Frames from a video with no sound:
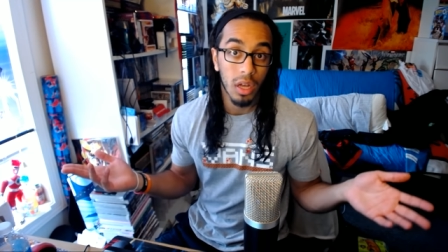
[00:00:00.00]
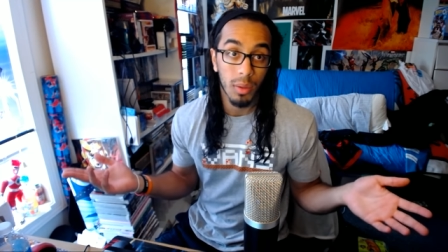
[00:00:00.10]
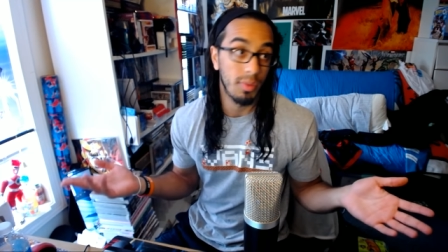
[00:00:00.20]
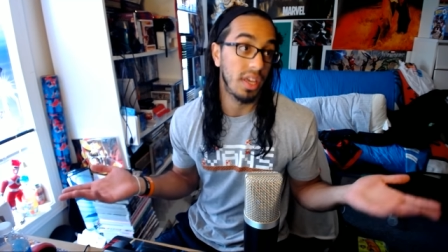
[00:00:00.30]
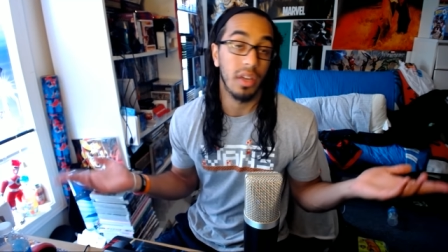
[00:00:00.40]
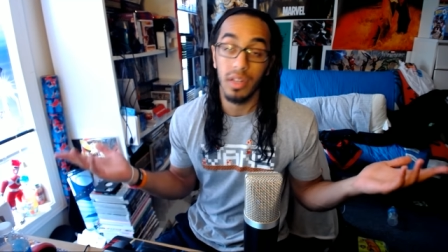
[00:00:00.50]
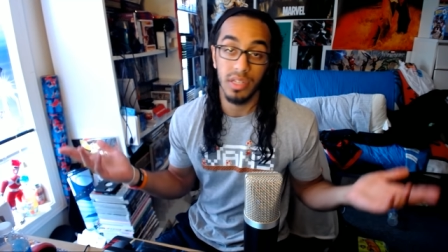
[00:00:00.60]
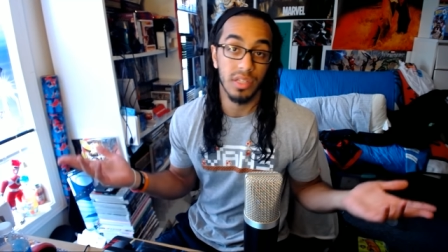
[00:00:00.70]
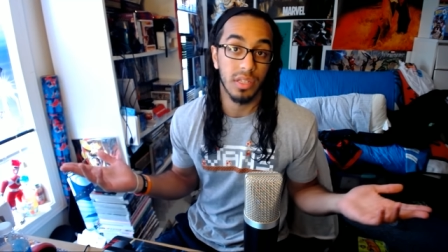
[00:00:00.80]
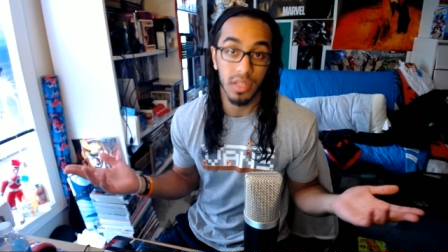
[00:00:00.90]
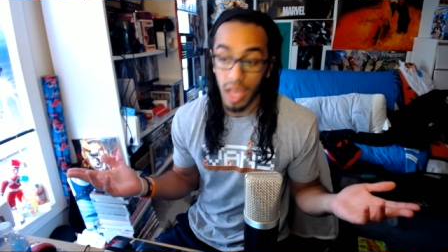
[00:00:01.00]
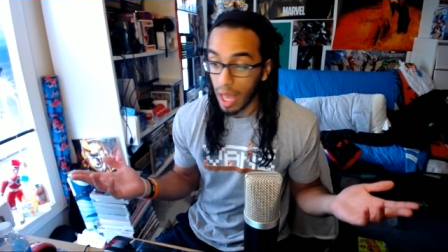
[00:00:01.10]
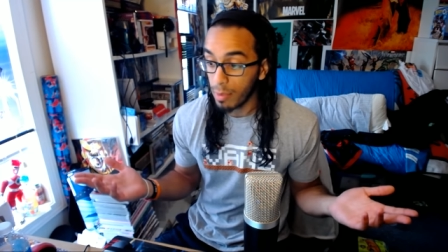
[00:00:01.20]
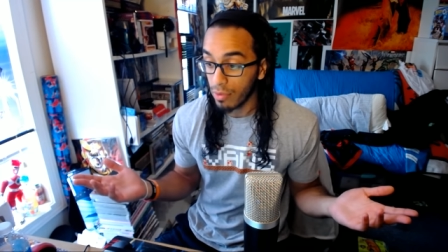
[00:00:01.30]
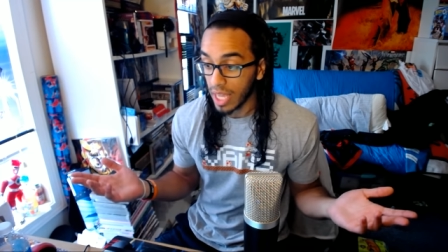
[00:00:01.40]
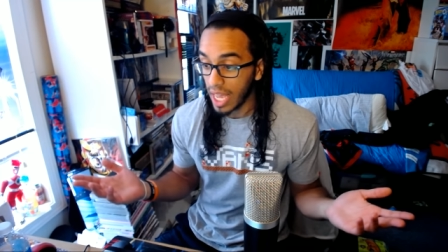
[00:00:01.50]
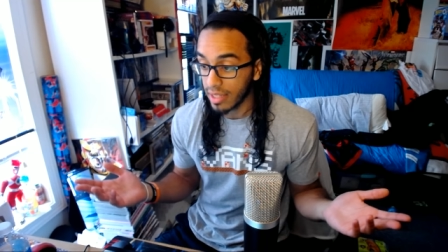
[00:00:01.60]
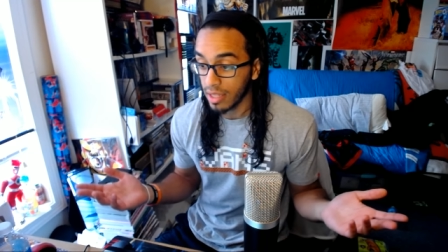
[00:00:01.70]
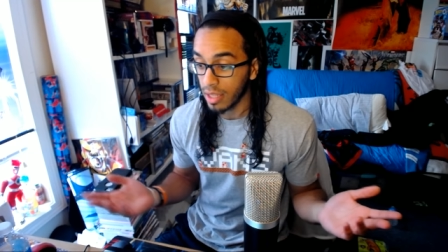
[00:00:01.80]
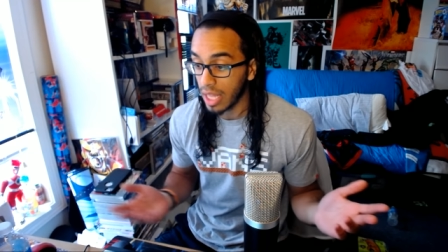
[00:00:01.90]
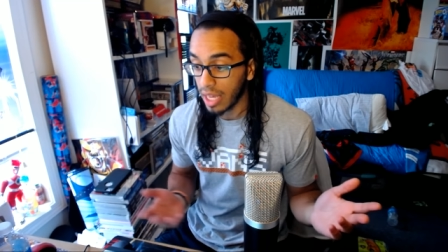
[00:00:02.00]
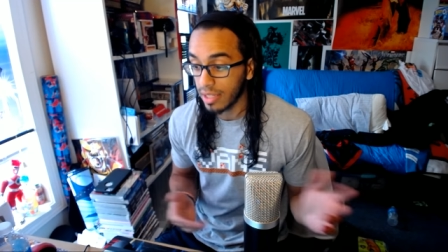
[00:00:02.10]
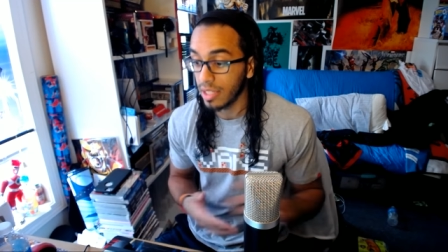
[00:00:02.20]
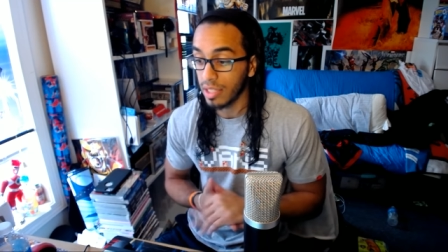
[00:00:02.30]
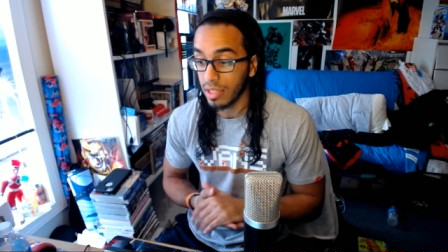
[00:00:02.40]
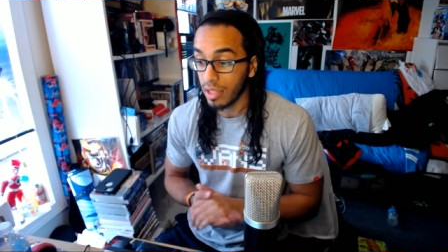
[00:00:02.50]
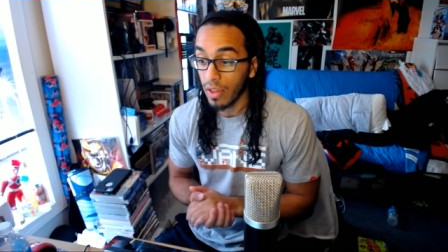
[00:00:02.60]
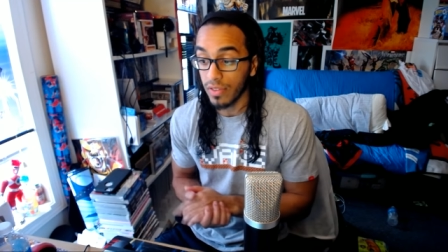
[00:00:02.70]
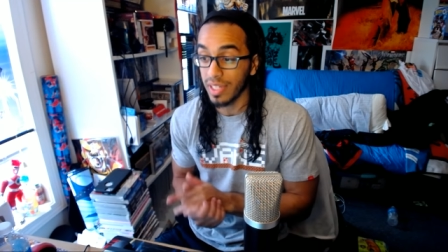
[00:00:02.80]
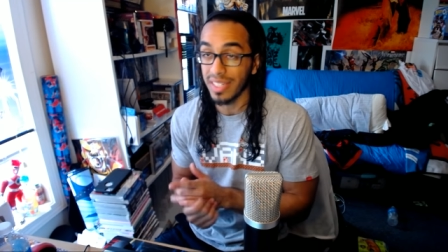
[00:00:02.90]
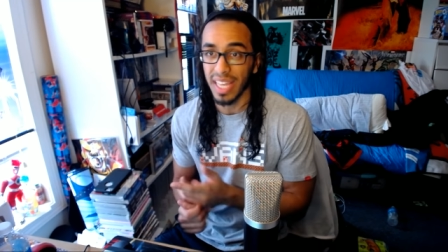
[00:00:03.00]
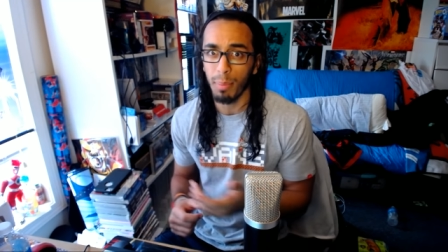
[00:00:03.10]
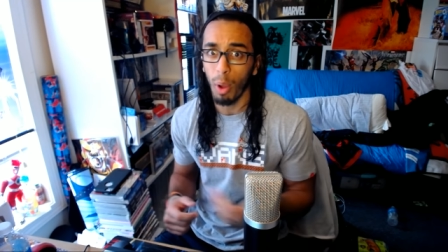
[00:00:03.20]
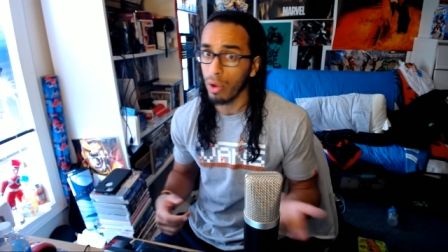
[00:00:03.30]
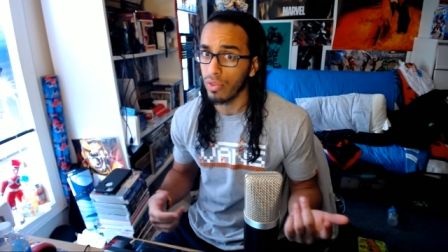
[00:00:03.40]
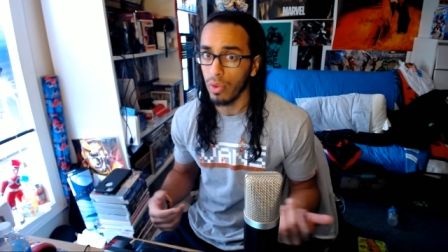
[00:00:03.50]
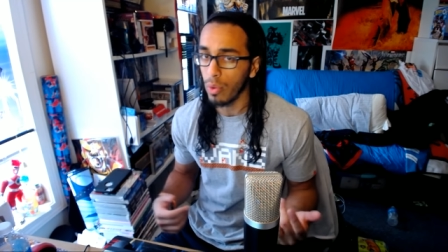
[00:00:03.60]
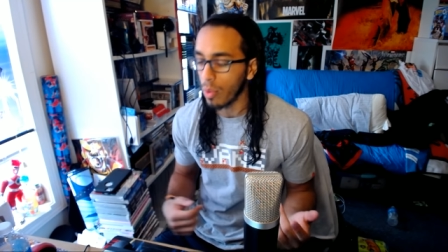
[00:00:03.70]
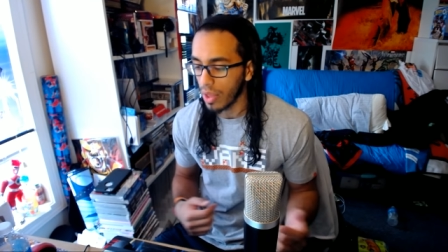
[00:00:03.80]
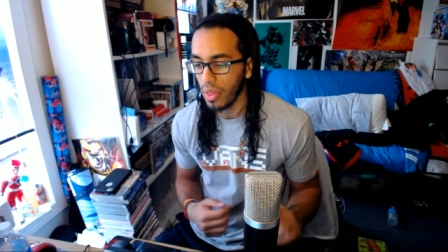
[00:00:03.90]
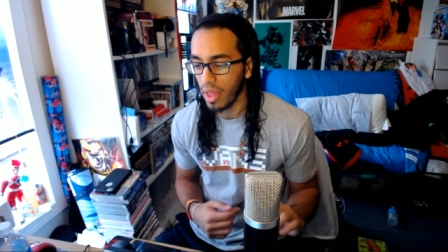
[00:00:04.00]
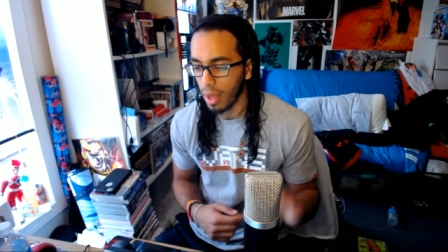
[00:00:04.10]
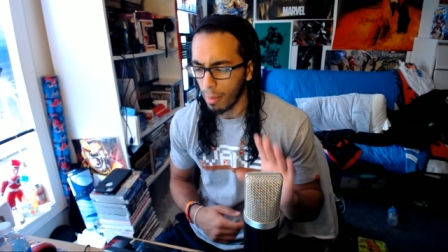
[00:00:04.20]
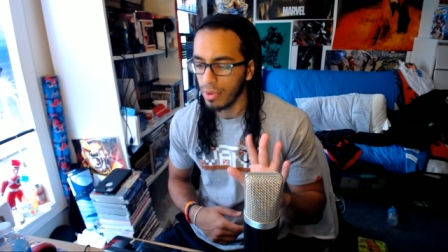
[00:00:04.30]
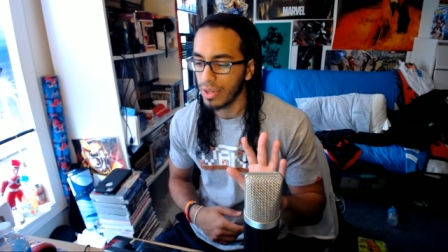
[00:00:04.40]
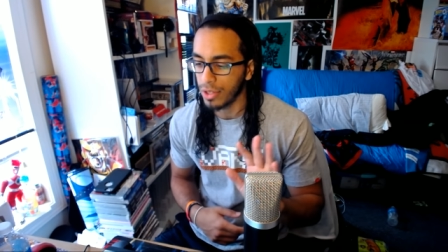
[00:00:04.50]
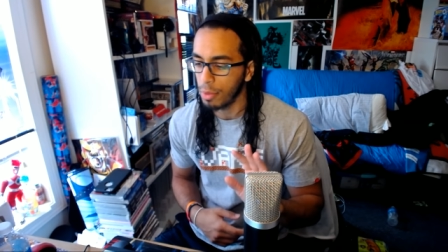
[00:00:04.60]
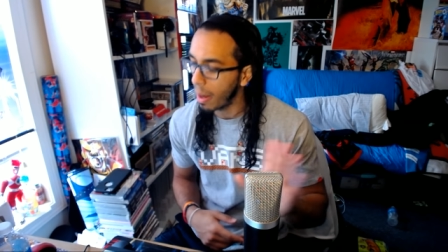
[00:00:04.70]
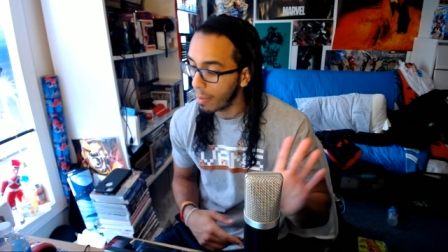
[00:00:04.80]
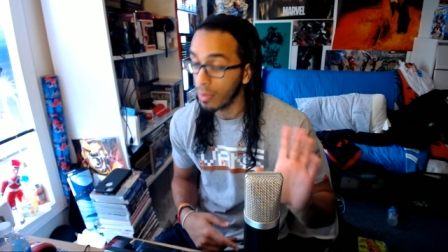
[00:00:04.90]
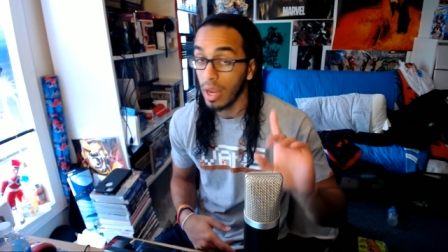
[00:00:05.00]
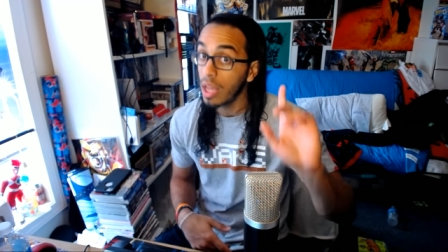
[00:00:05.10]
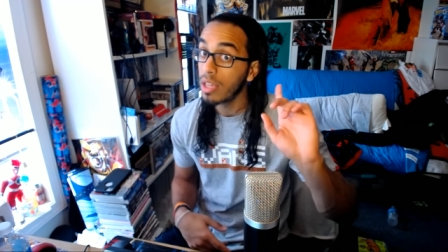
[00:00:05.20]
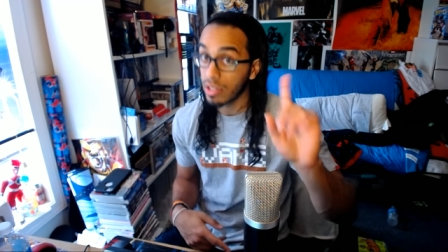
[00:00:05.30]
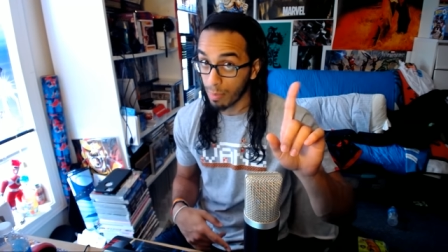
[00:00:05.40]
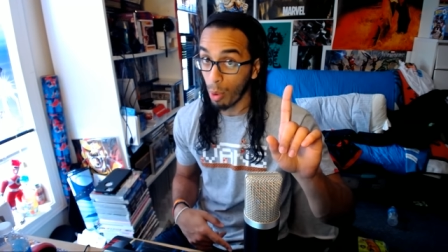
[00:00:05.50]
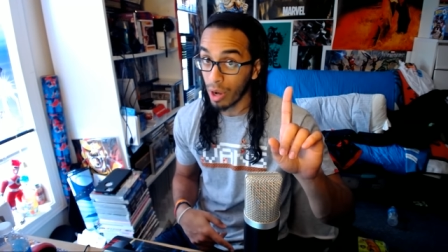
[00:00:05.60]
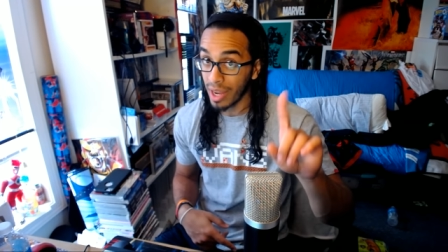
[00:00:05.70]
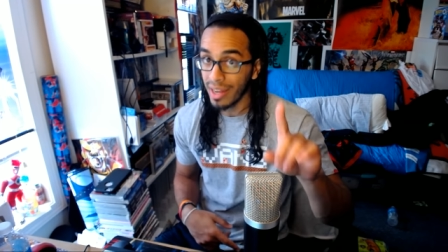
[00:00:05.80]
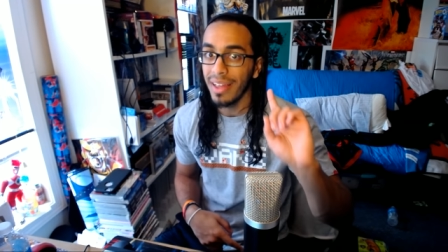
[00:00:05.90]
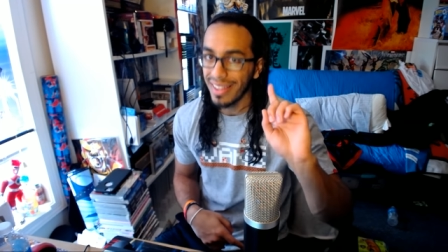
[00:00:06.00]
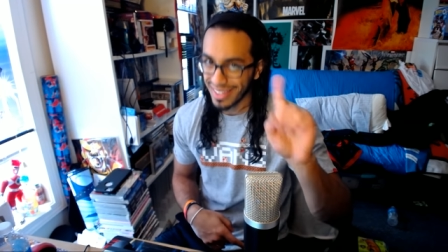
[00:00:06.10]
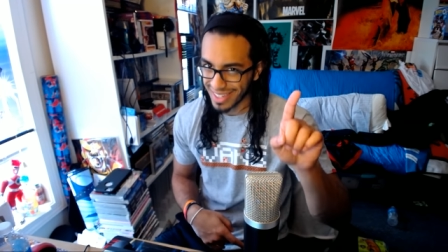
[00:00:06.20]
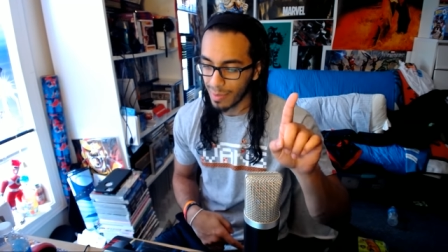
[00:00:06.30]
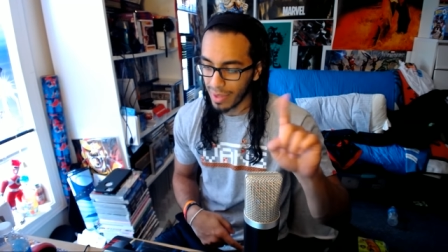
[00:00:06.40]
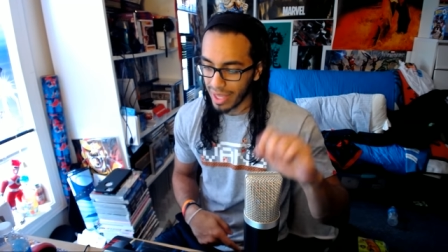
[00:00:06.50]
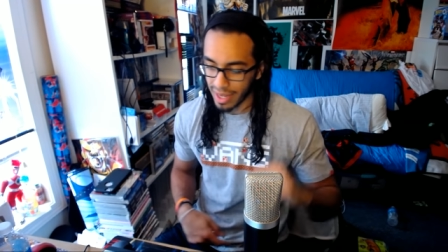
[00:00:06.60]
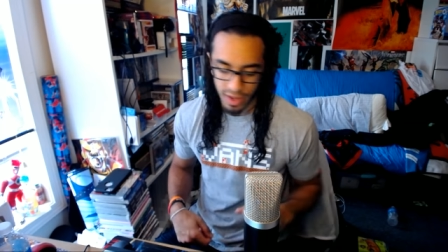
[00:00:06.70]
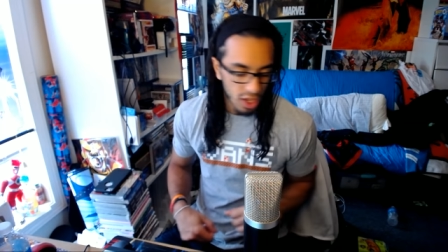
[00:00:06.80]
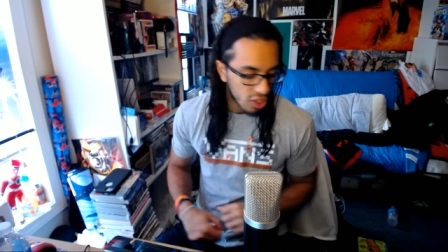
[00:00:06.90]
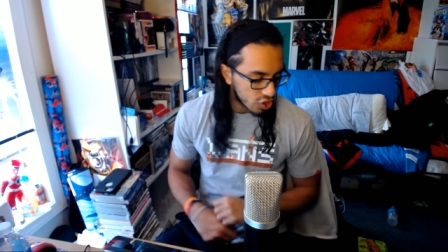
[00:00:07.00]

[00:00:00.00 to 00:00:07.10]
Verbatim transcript: Because I've been reacting to Lockstin's stuff since like part two, I think. I'm pretty sure, but I've been supporting since the beginning.